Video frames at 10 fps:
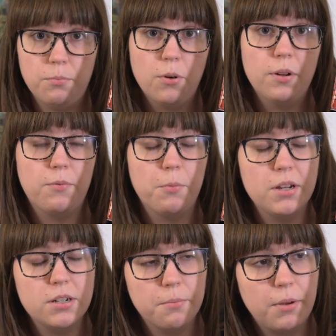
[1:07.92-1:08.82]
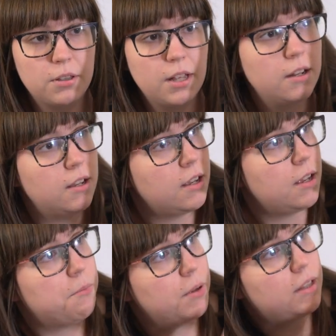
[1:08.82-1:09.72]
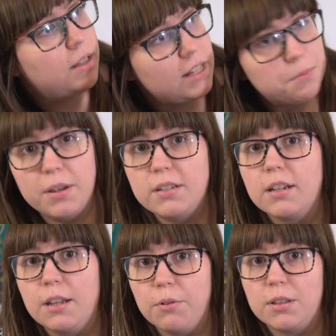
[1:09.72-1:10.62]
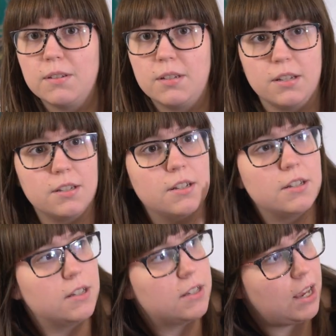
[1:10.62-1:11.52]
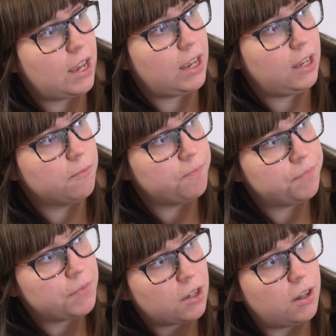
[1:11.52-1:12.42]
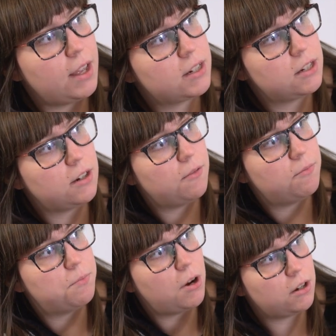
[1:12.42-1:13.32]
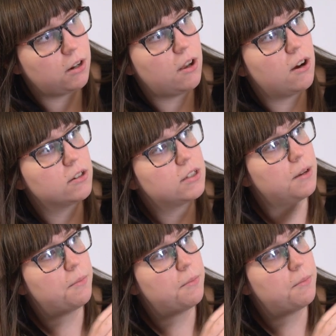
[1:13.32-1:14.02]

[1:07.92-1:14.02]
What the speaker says: more information about that. But that's basically what this is. This is a collection of monologues